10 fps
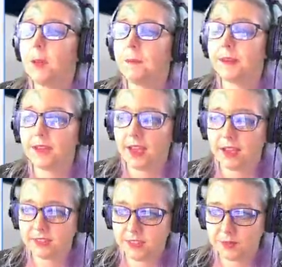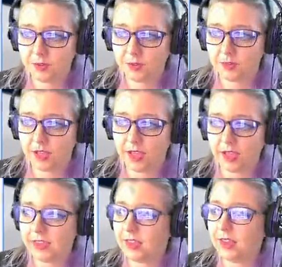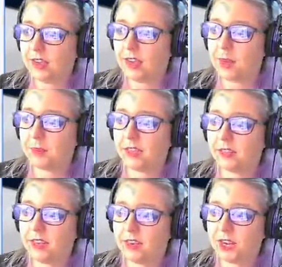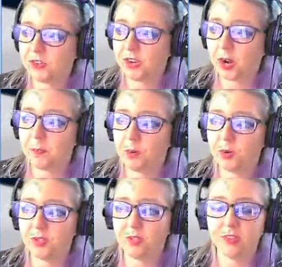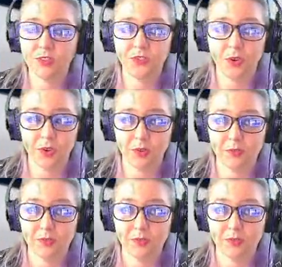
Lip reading: Potassium iodide and my lead nitrate are both in this photo.